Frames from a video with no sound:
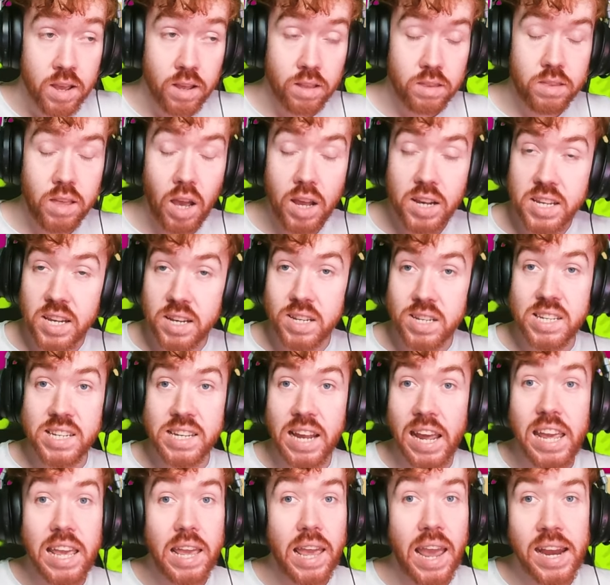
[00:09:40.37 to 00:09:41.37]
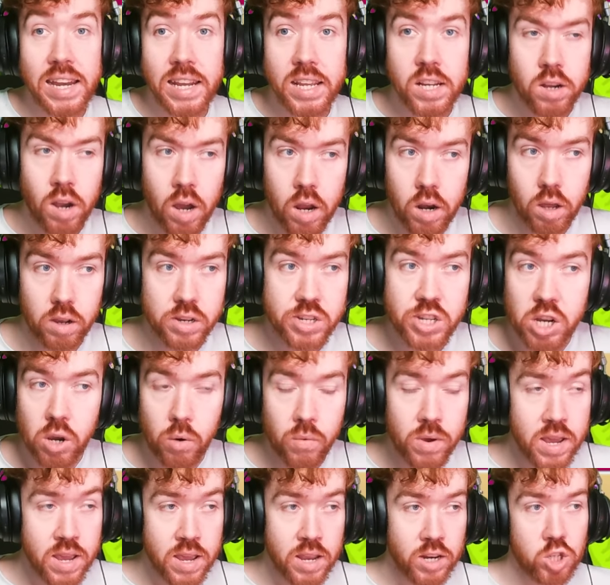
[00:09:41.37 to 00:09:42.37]
Doesn't say any color. So
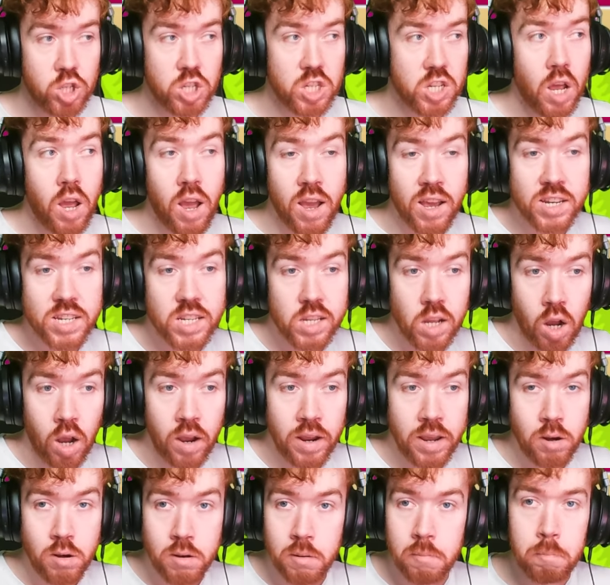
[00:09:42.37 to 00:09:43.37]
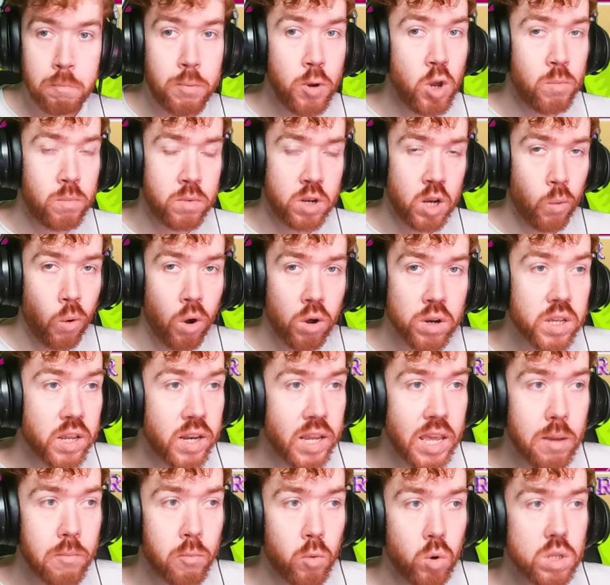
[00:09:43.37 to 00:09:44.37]
just starting, boom, Noelle's going to
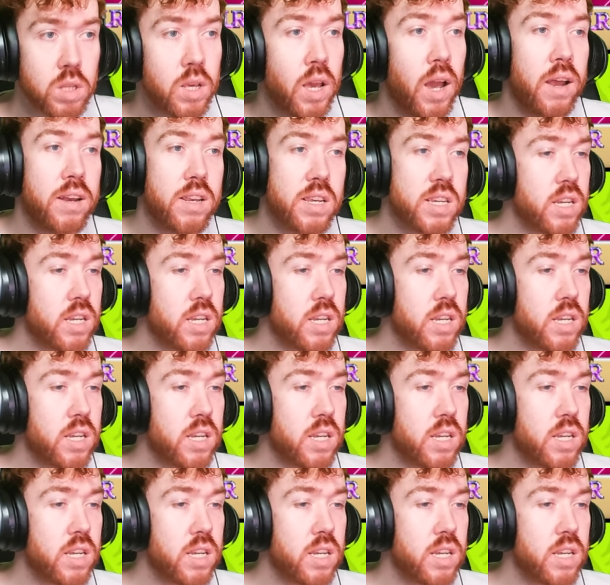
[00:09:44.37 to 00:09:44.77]
get more turns.